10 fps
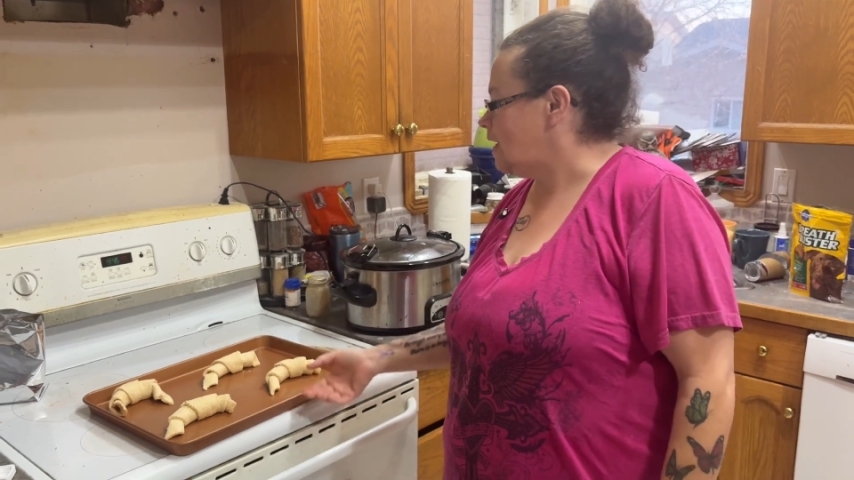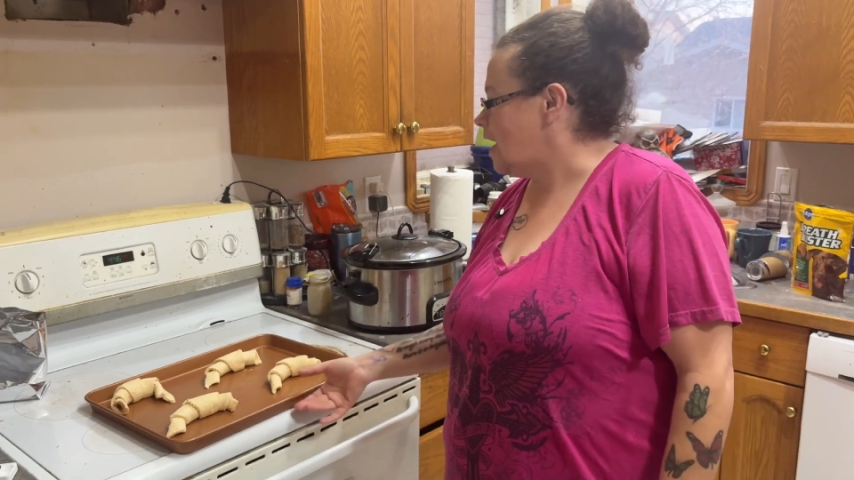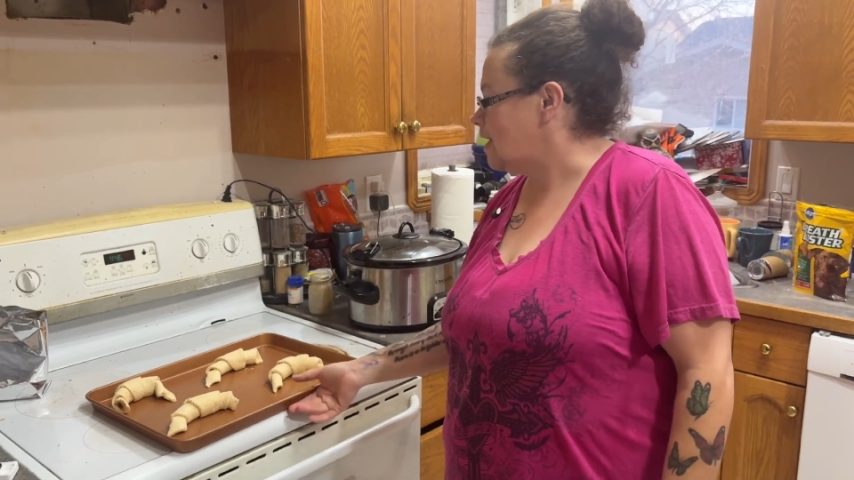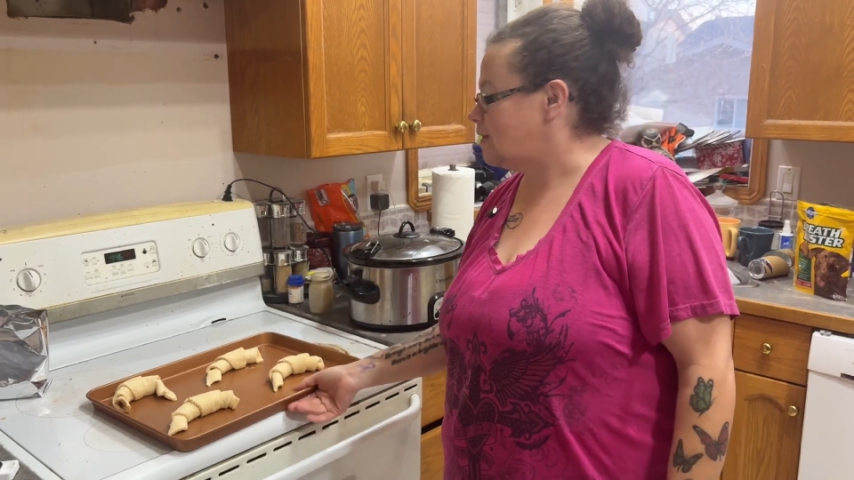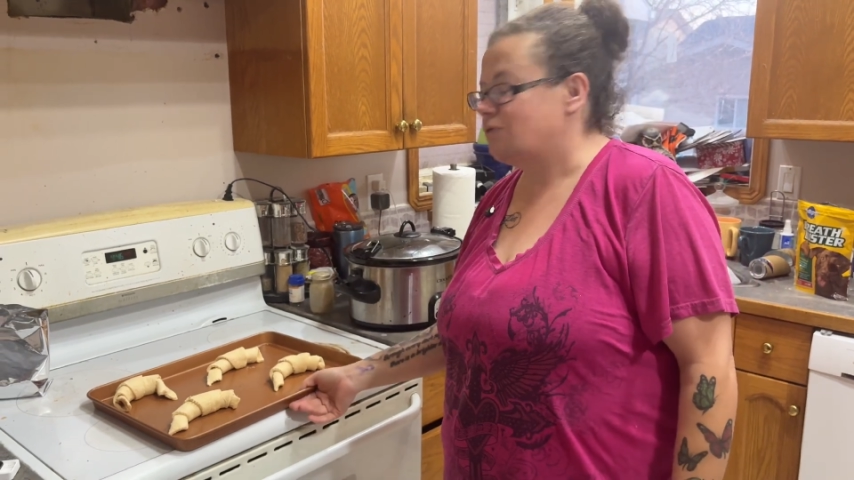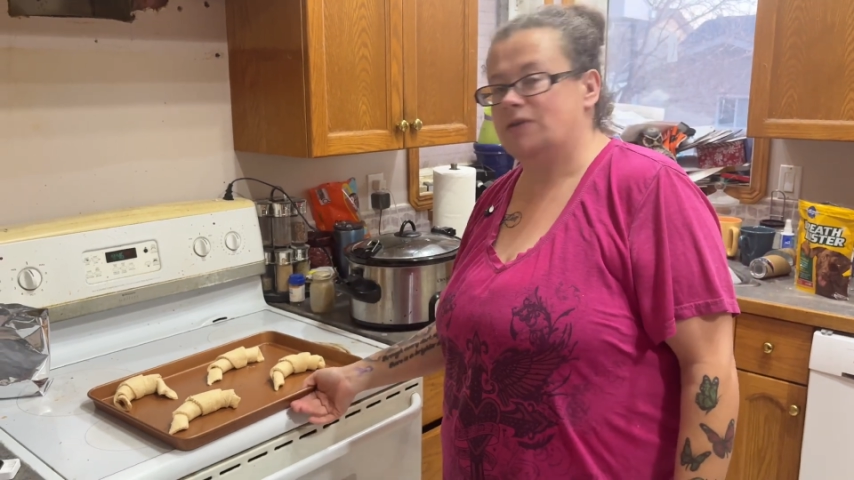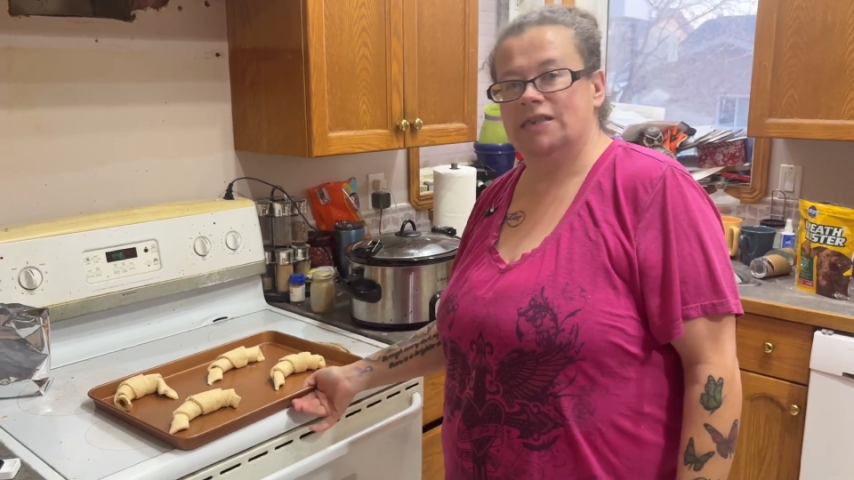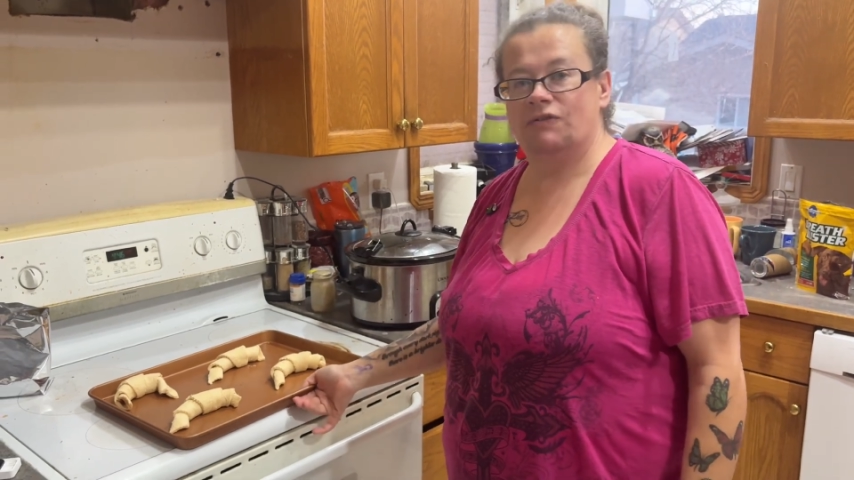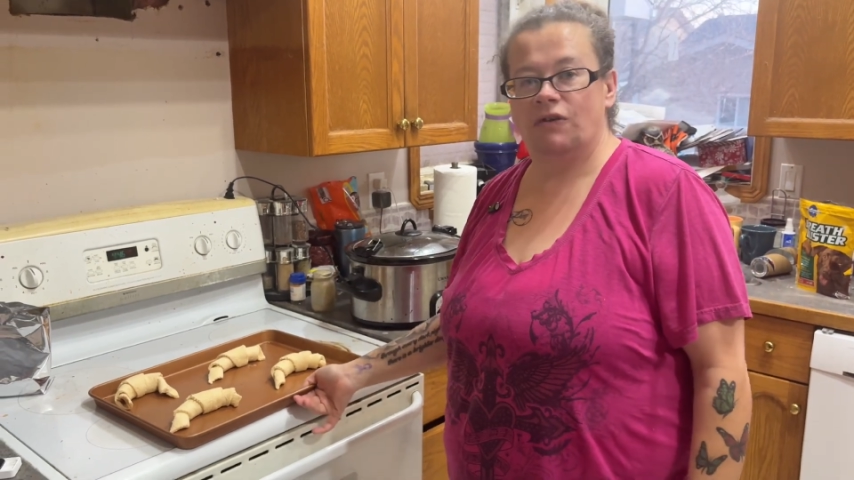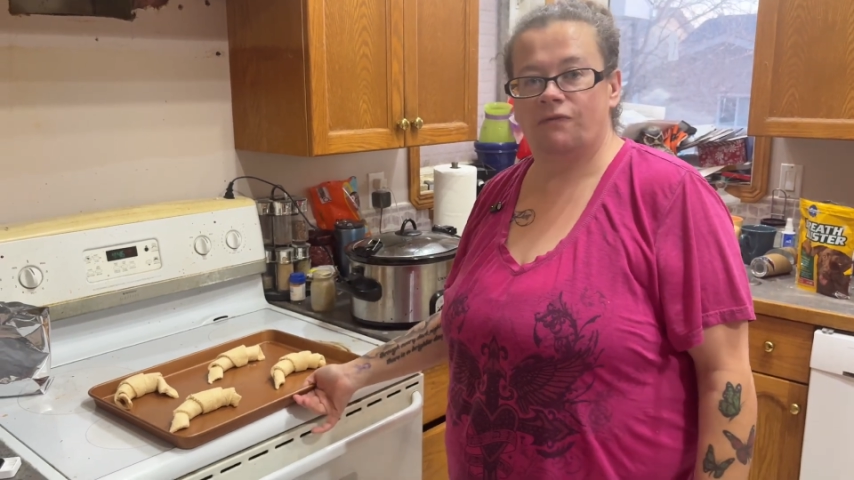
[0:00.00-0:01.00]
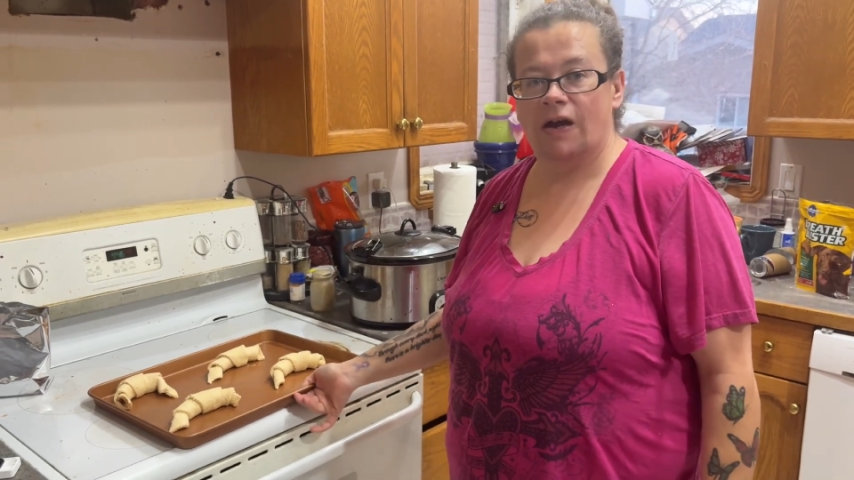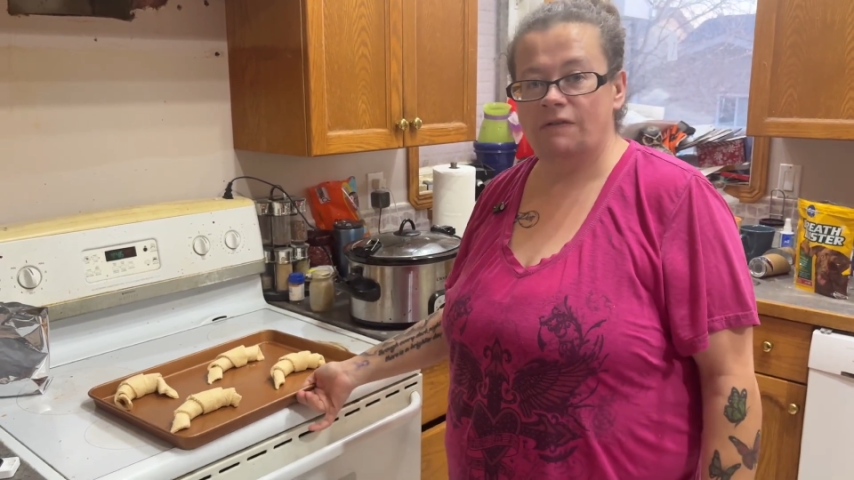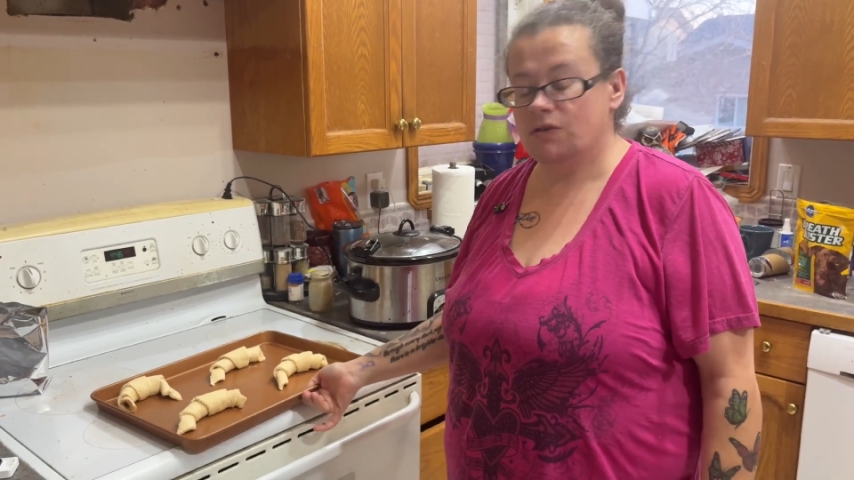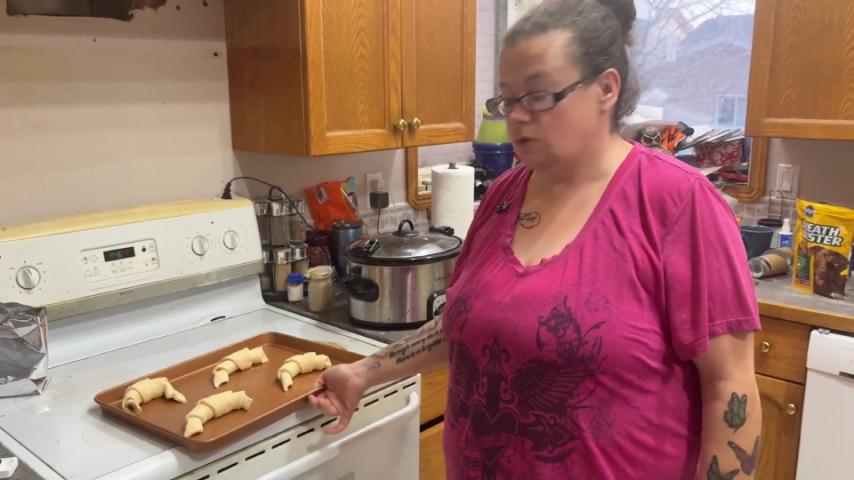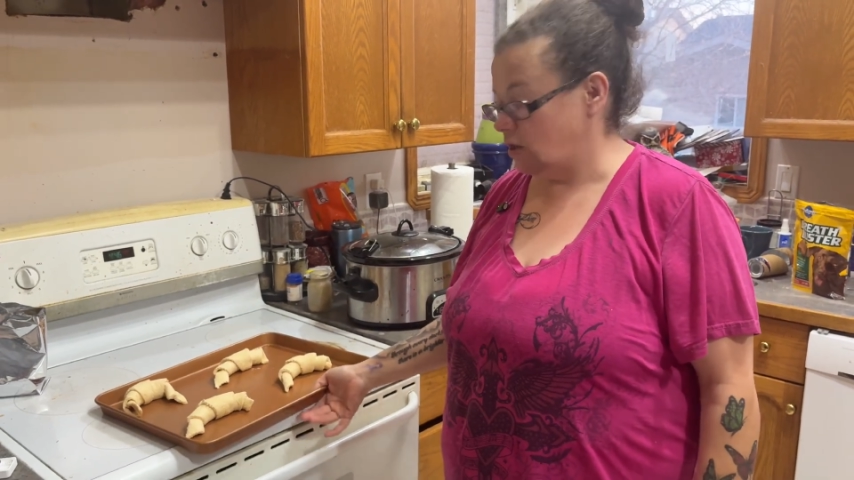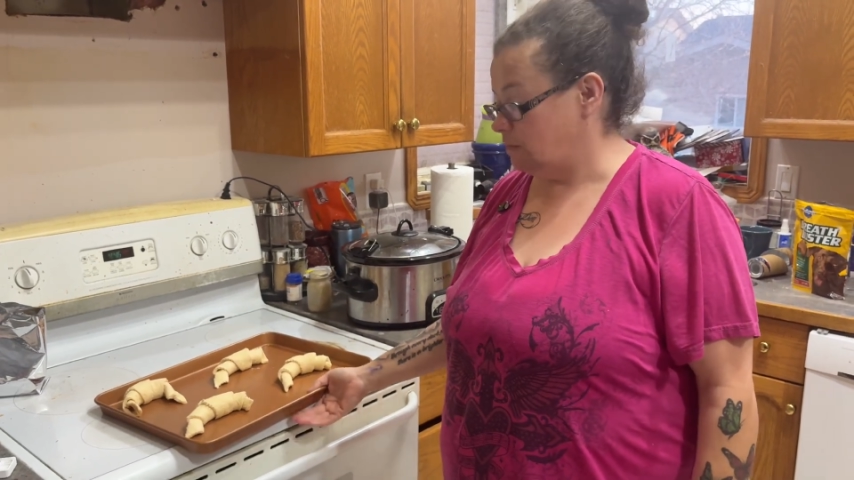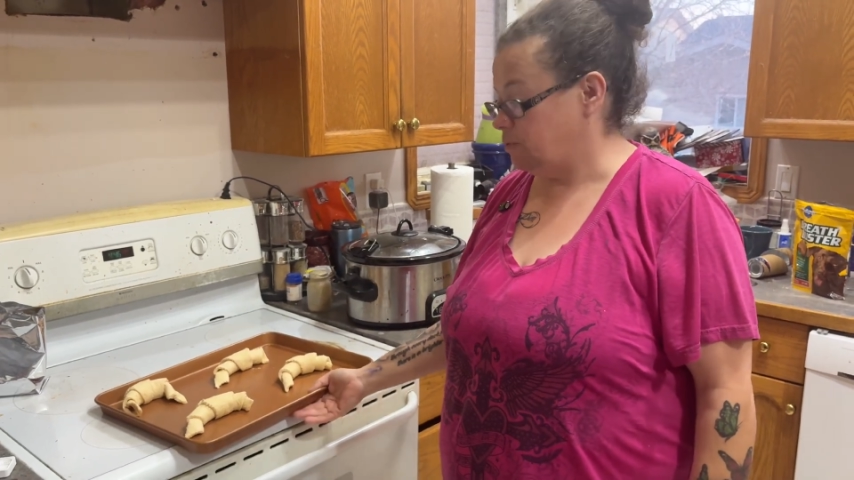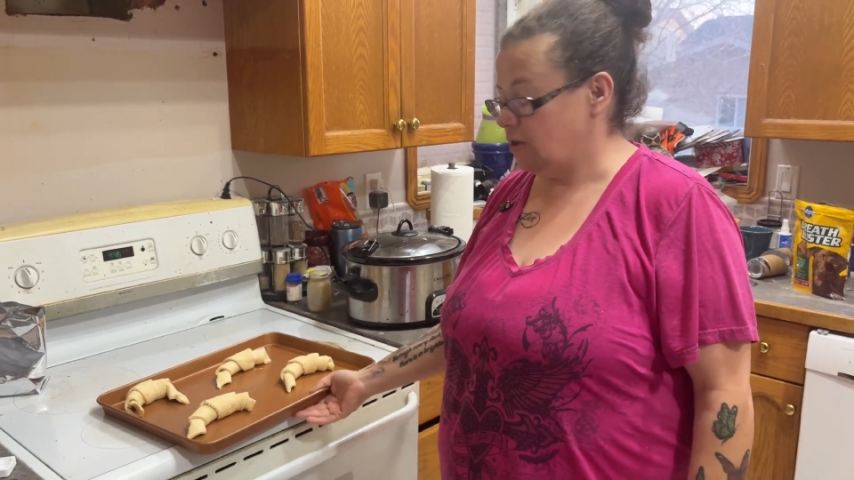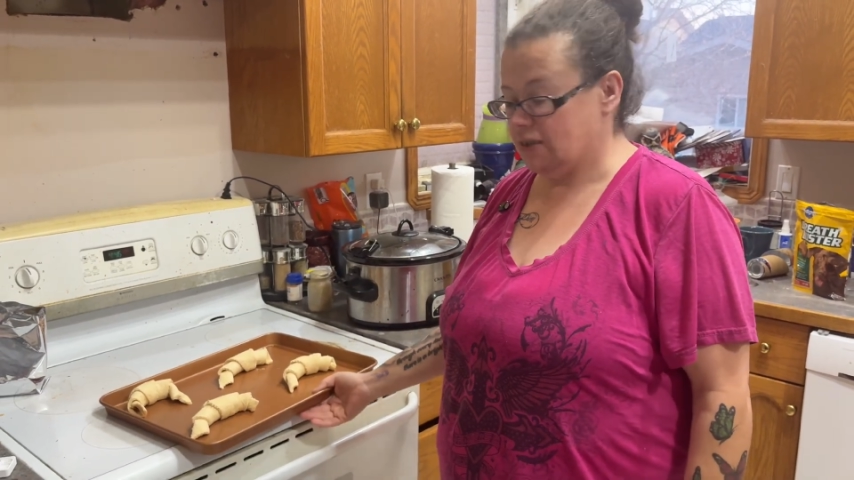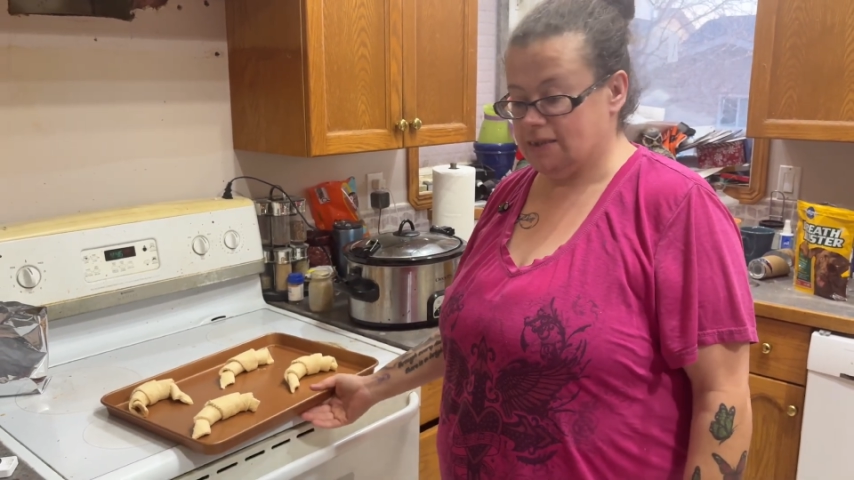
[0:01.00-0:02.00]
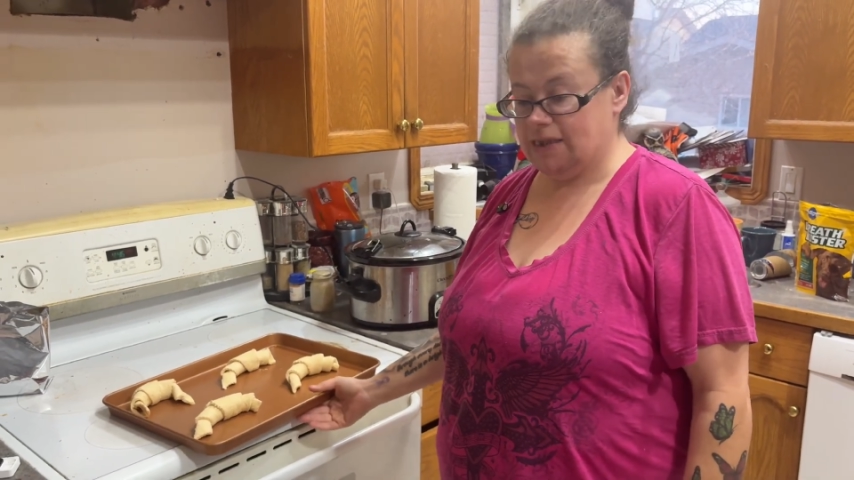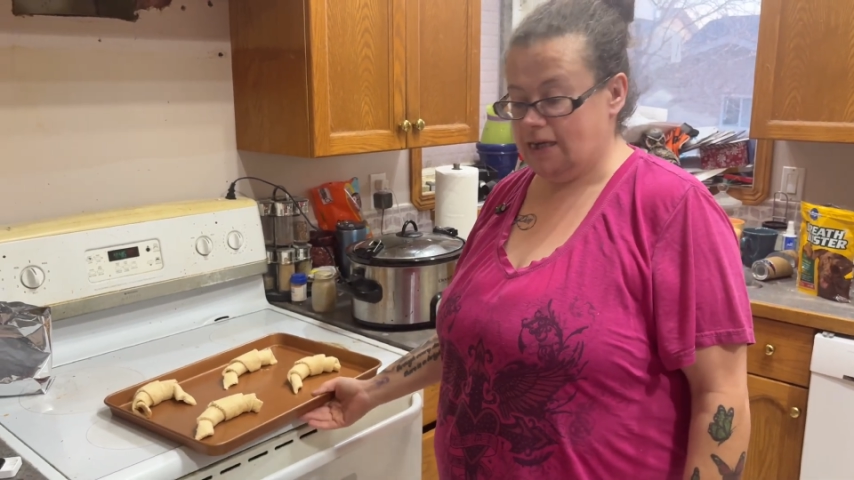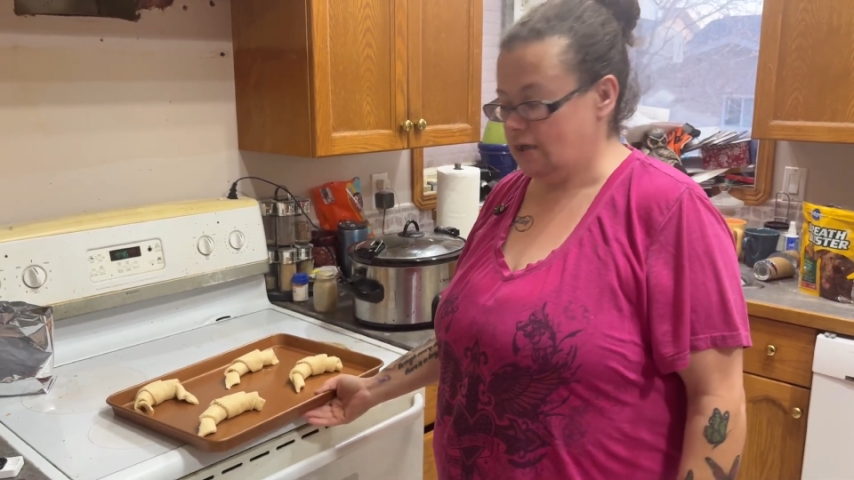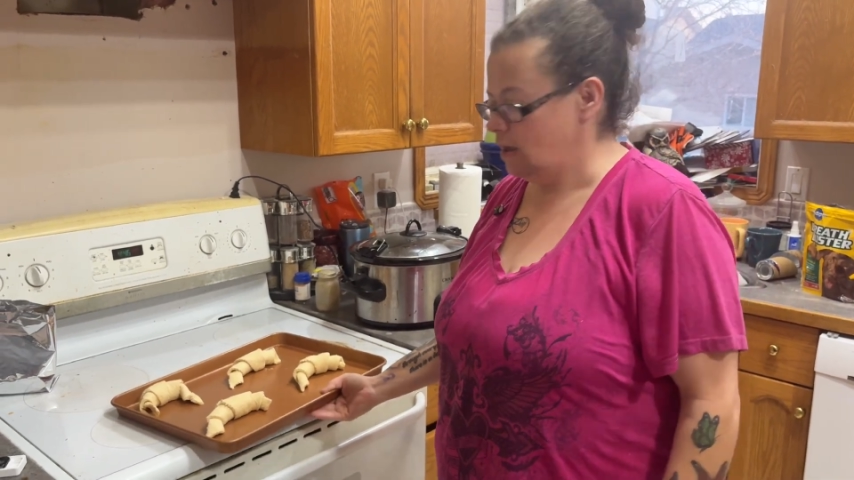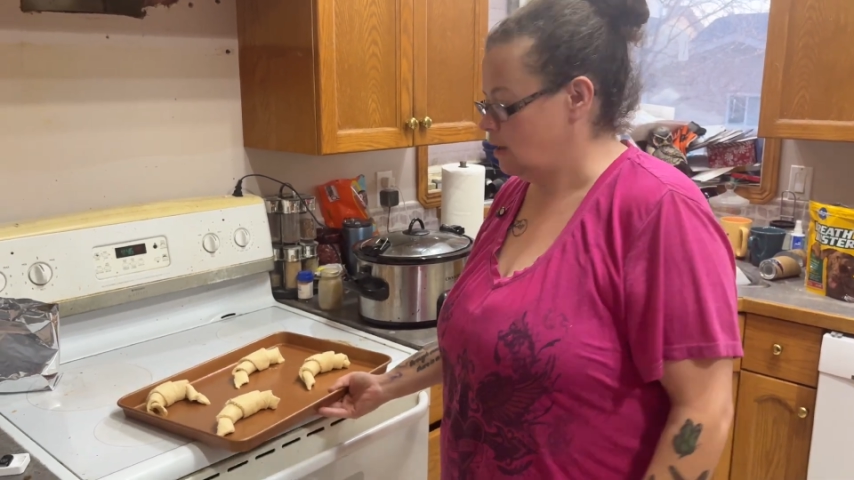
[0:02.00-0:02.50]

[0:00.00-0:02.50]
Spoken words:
at 375, so we're going to put this in.